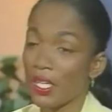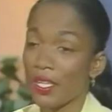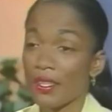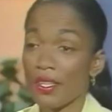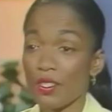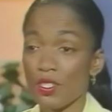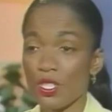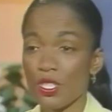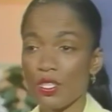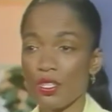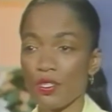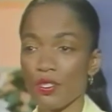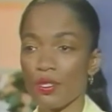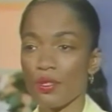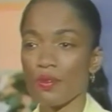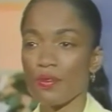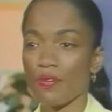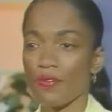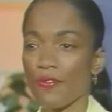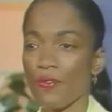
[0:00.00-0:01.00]
Now,
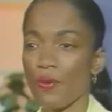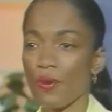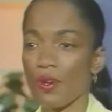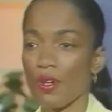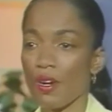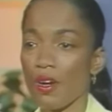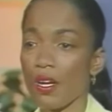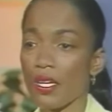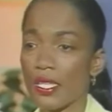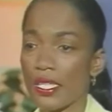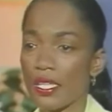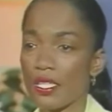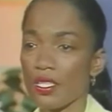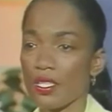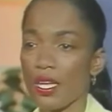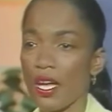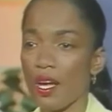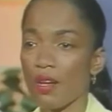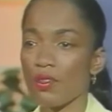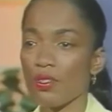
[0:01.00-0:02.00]
Senator, for our audience,
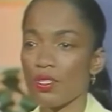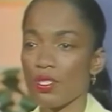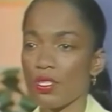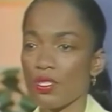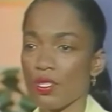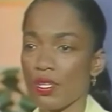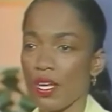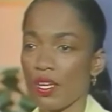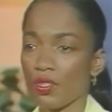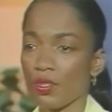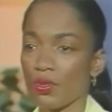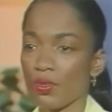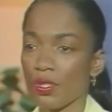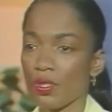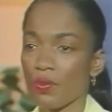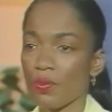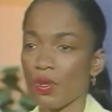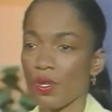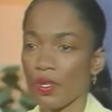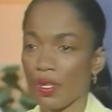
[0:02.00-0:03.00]
how does this actually
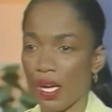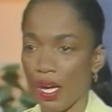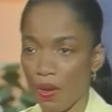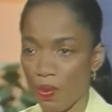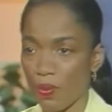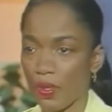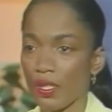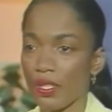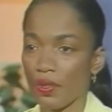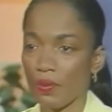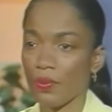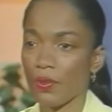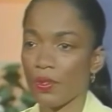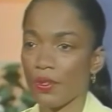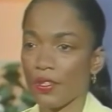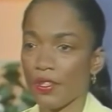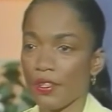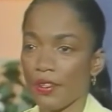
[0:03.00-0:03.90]
work? How will it work?